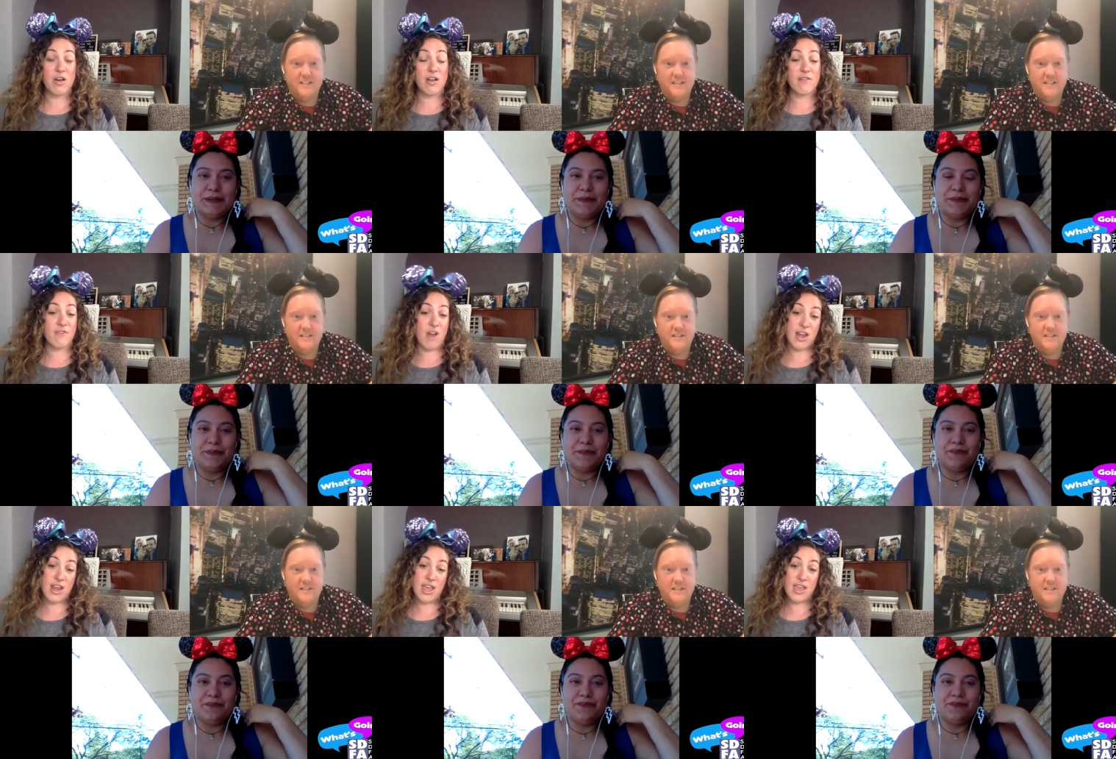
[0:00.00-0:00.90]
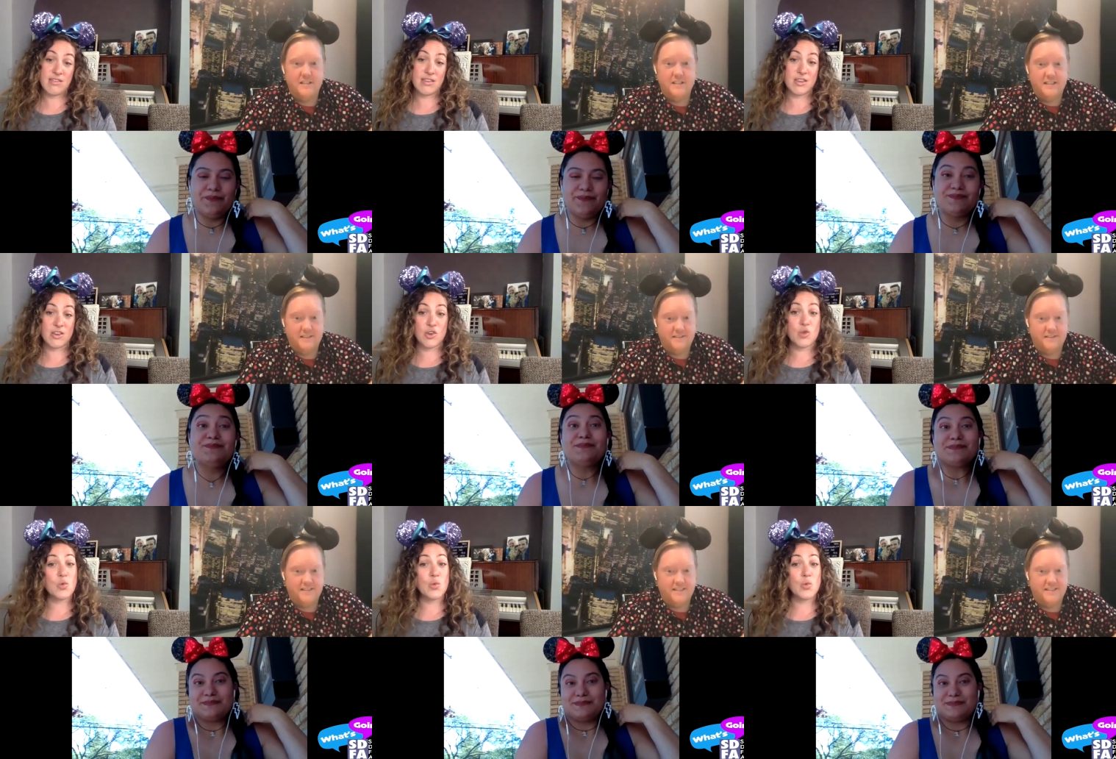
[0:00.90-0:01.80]
Speaker 1: on Friday that
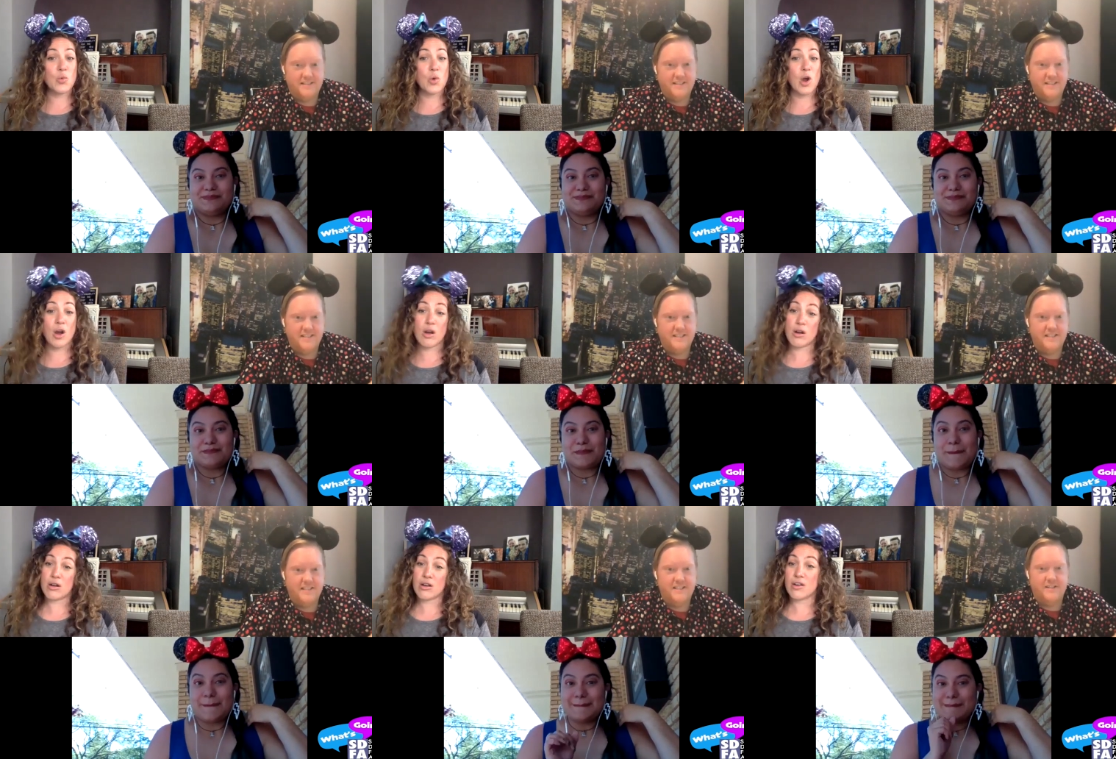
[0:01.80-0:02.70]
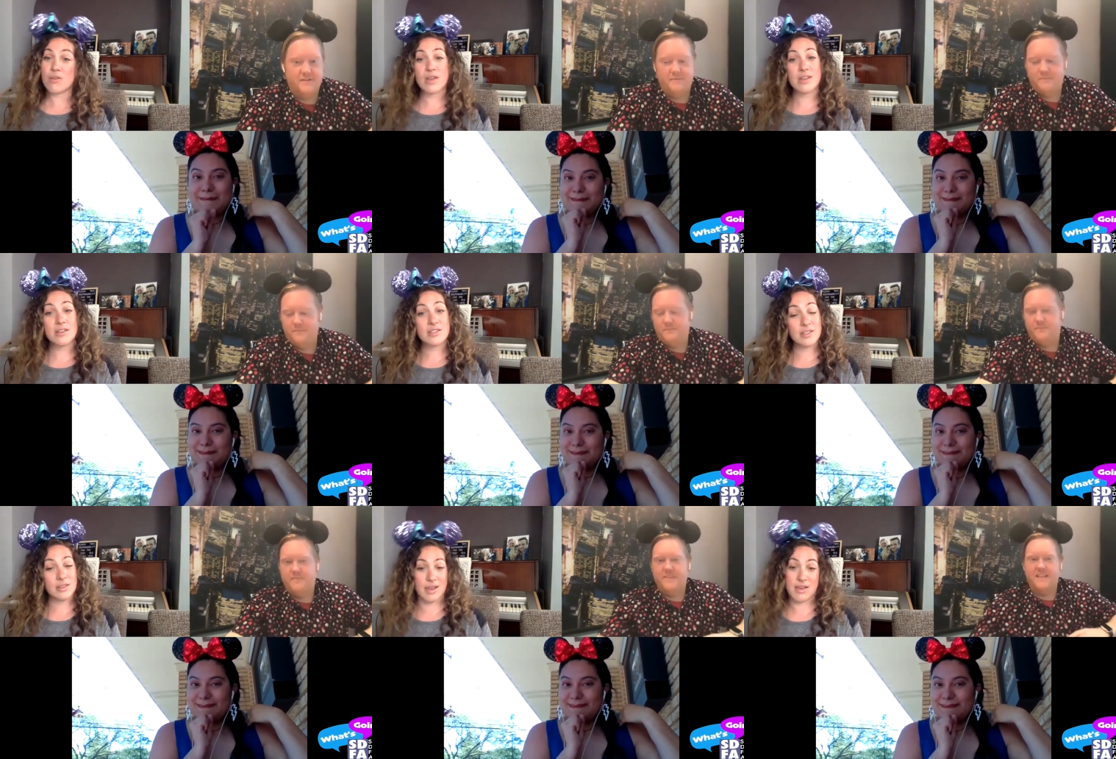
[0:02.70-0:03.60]
you are going to
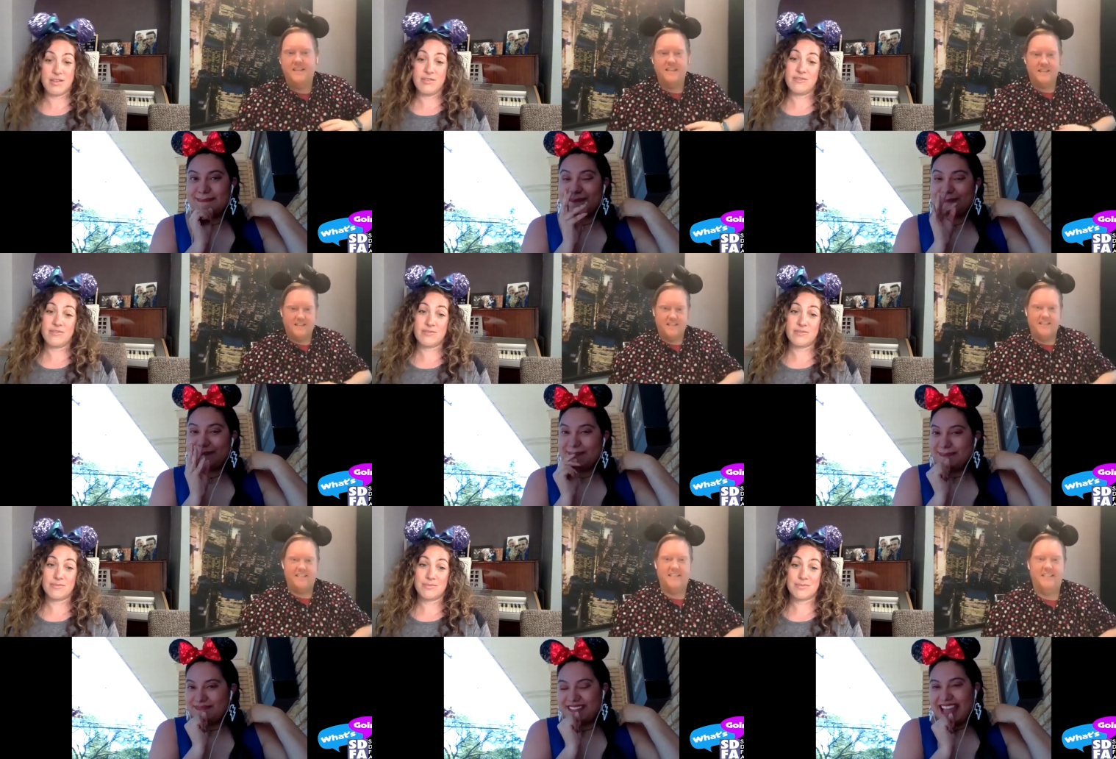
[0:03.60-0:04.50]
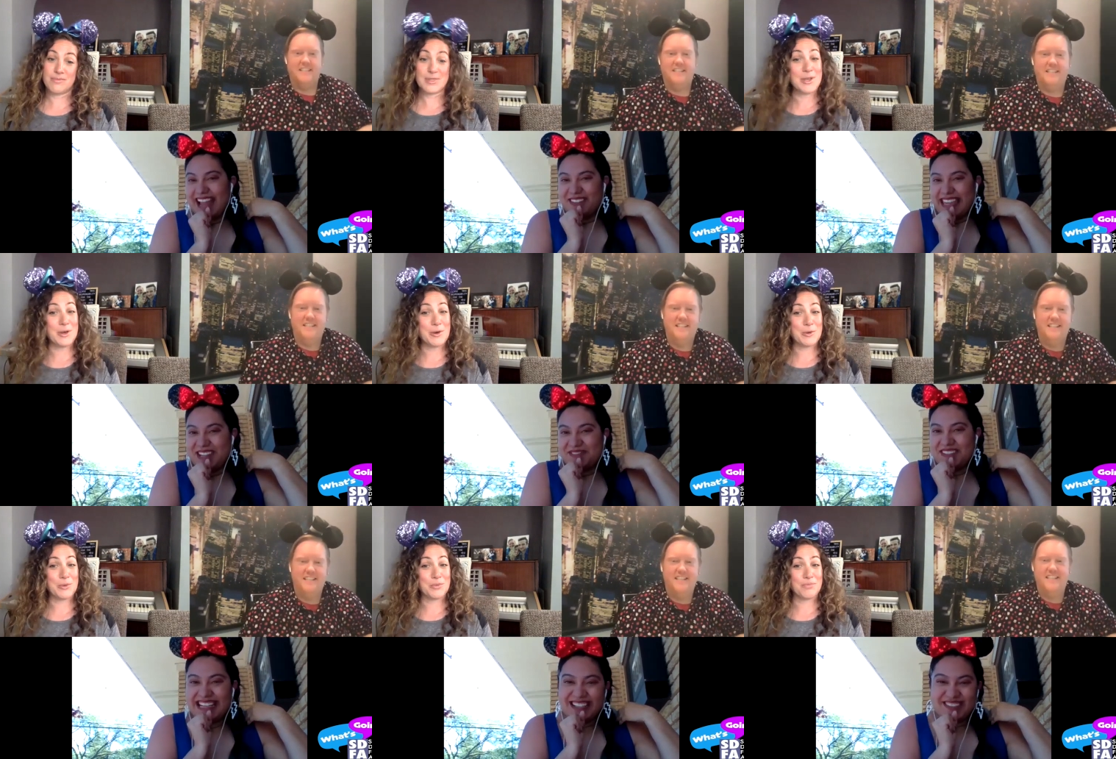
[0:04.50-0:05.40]
love.
Speaker 2: I can't wait.
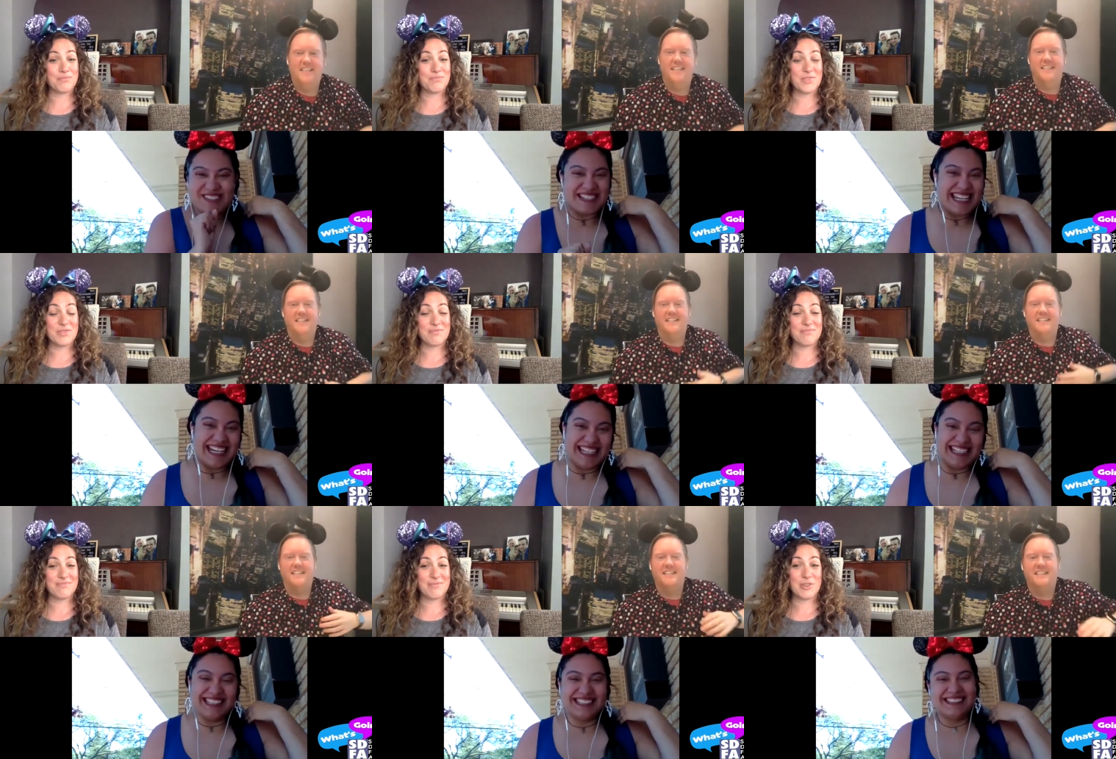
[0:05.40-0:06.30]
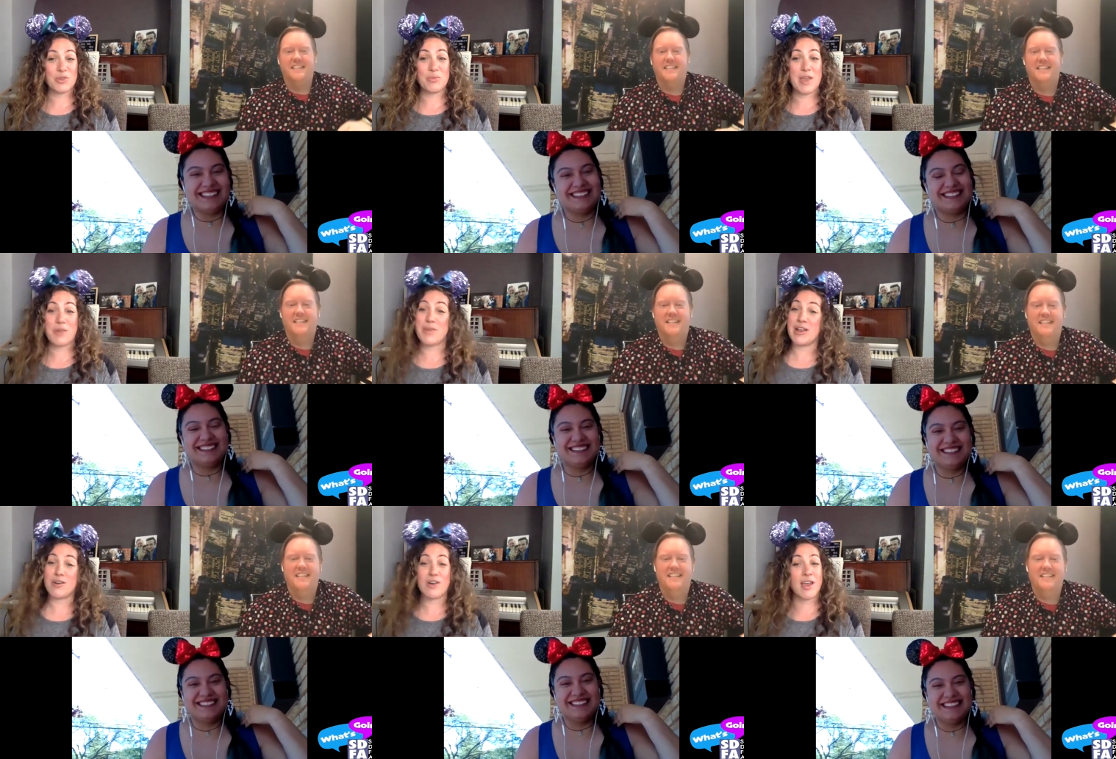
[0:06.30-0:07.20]
I'm so excited.
Speaker 1: May or may not
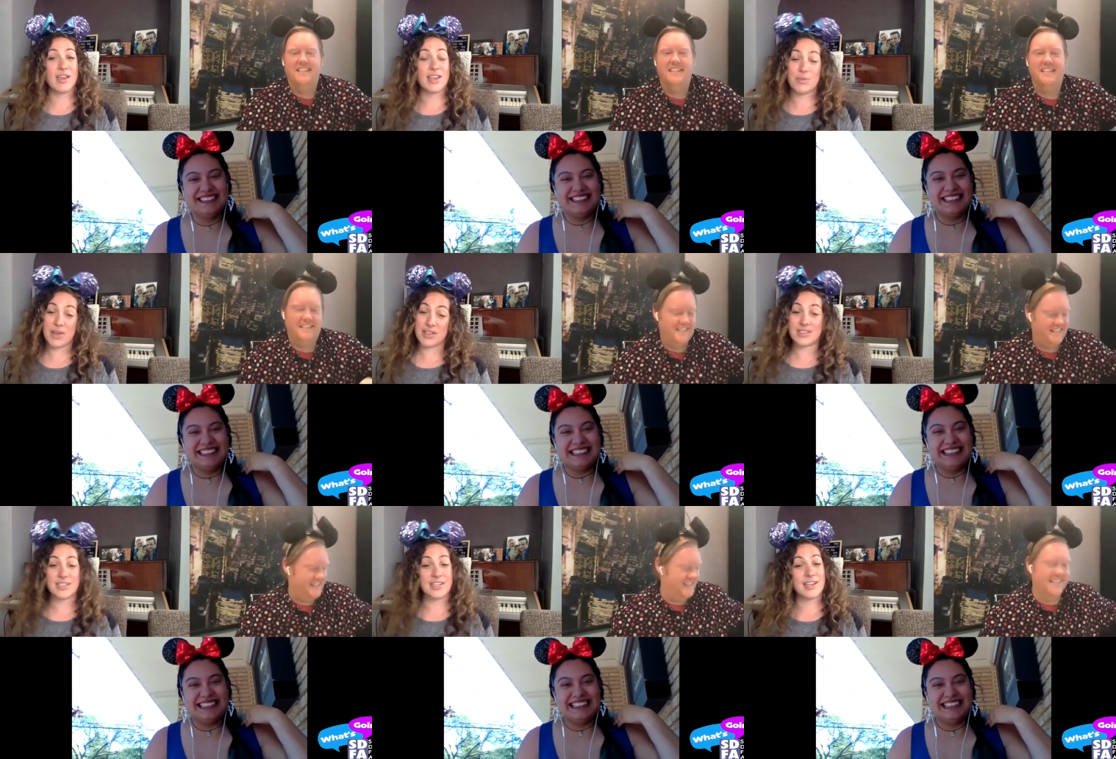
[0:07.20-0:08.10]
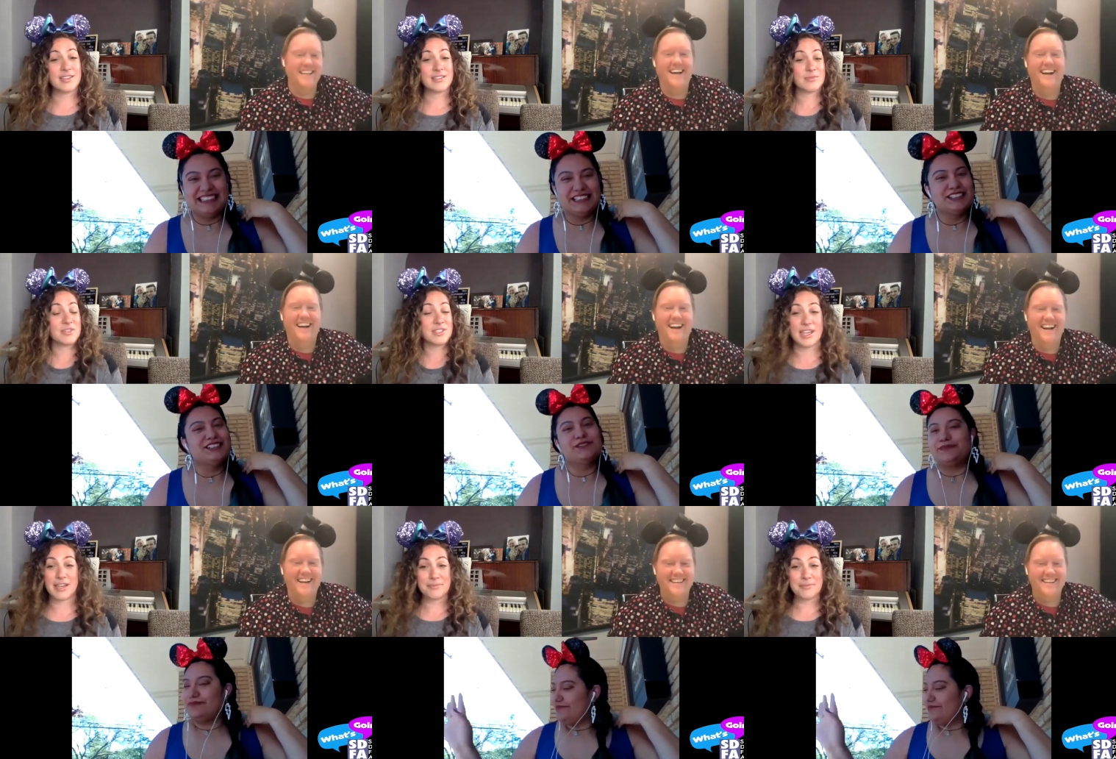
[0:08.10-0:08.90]
cry. Get a box of Kleenex. I'm just saying.